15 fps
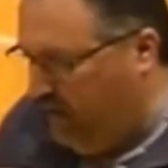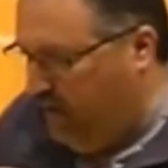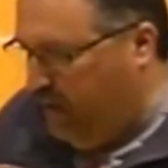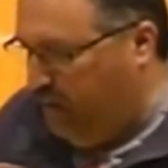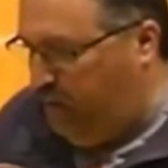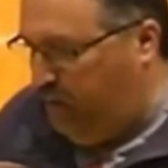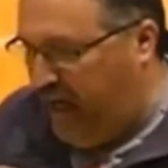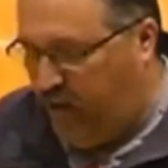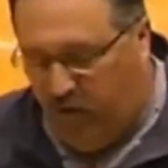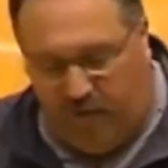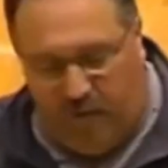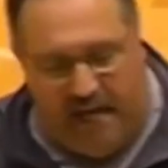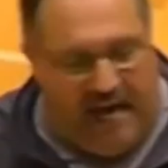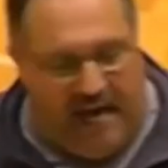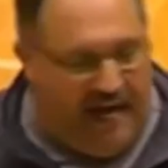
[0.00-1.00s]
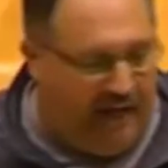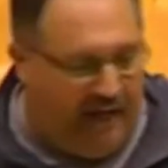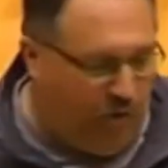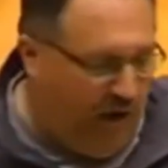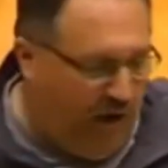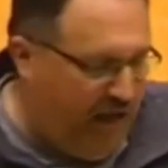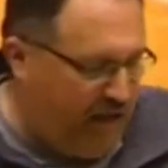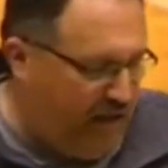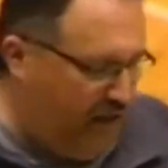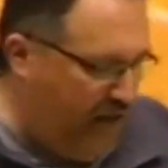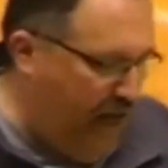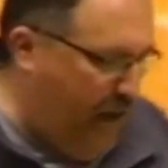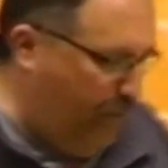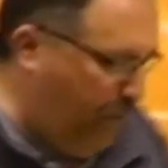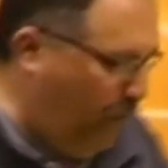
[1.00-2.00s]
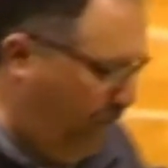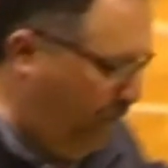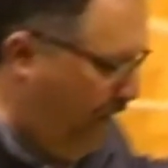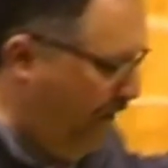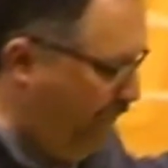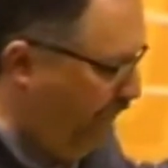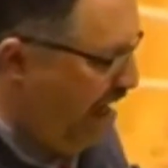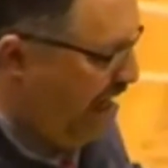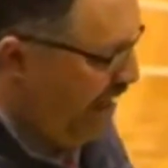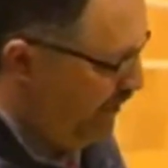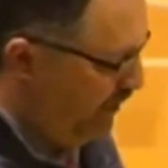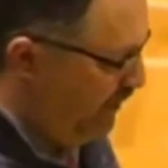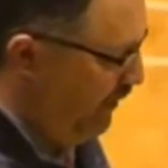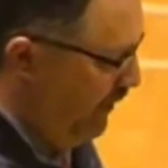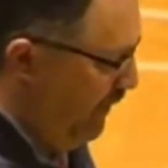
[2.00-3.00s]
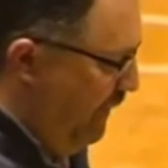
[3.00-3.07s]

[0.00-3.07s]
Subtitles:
big with me, I had a great example with my father,